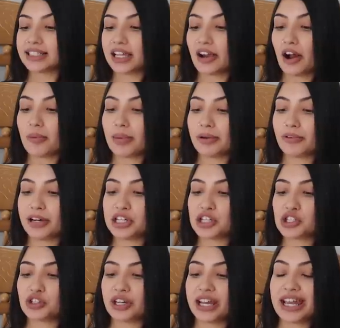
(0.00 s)
thing on my
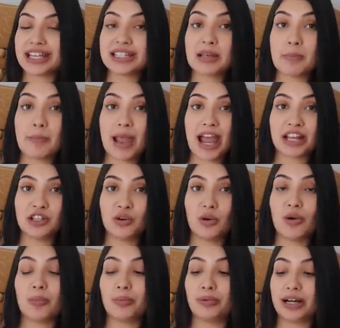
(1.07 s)
registry is a
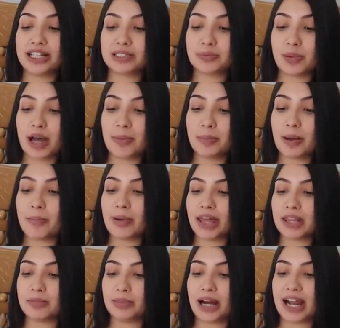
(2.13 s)
manual breast pump
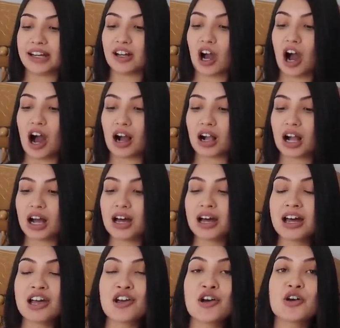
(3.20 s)
by the brand
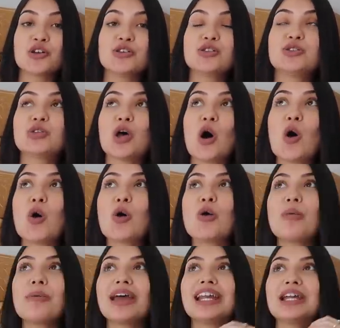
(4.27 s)
Haakaa.
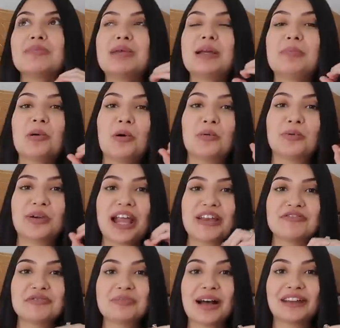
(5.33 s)
So many people
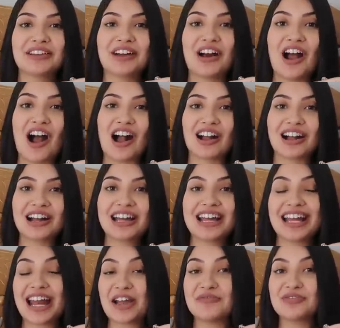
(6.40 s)
rave about their Haakaa
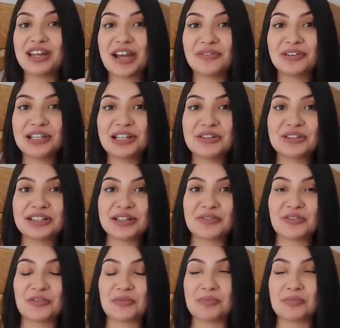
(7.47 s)
and I've never used it